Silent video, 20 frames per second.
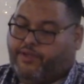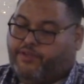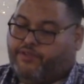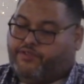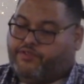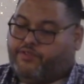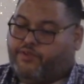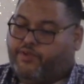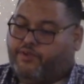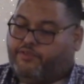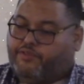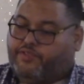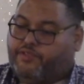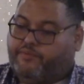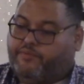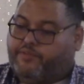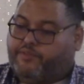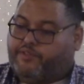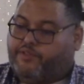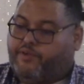so if
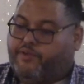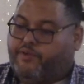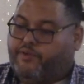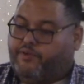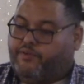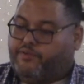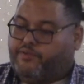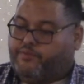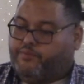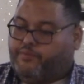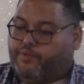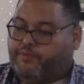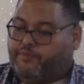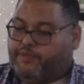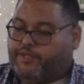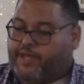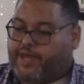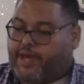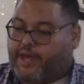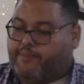she returns, what
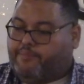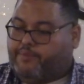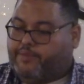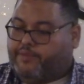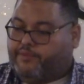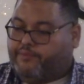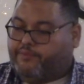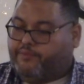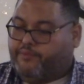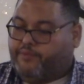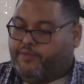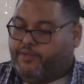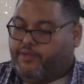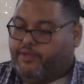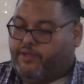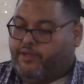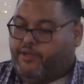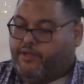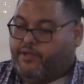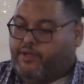would happen?
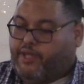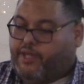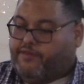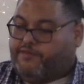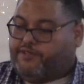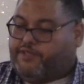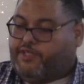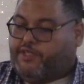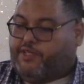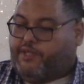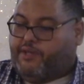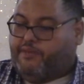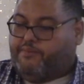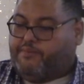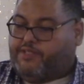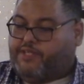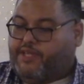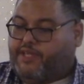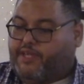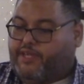If she
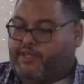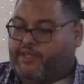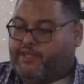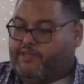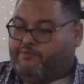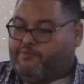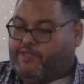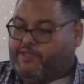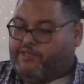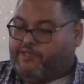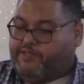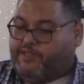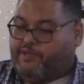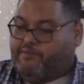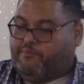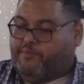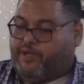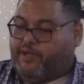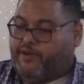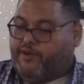comes in, it means that
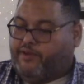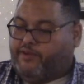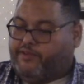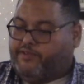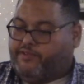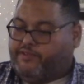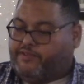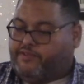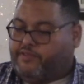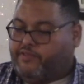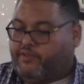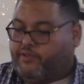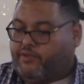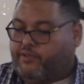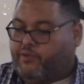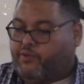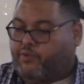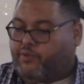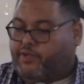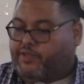America's
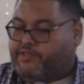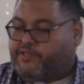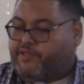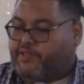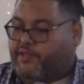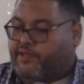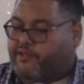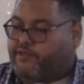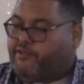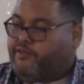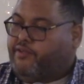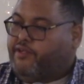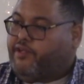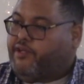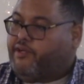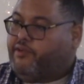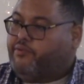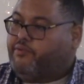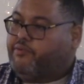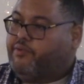going to
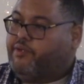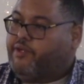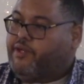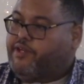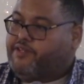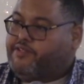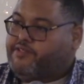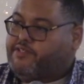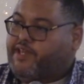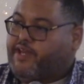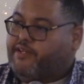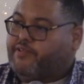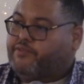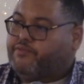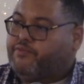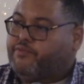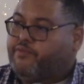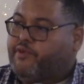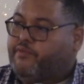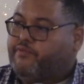undergo a
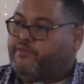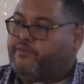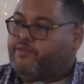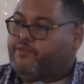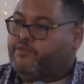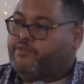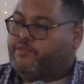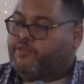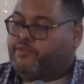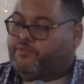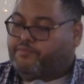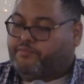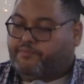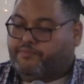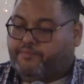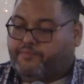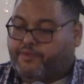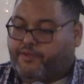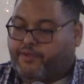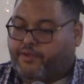sexual revolution.
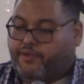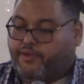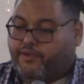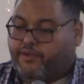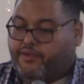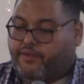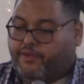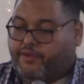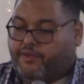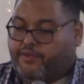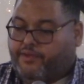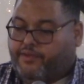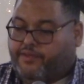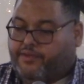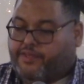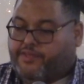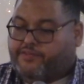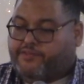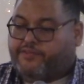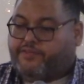
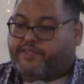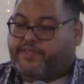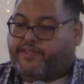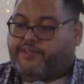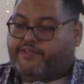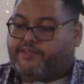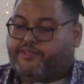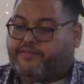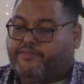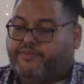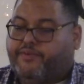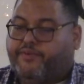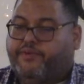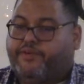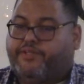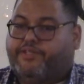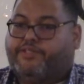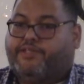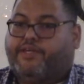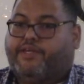These are things that have
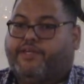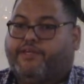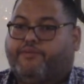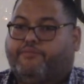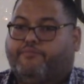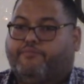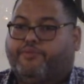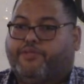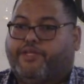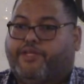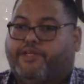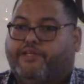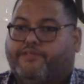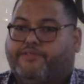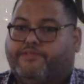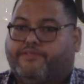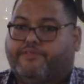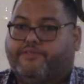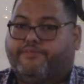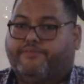already taken
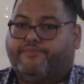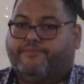place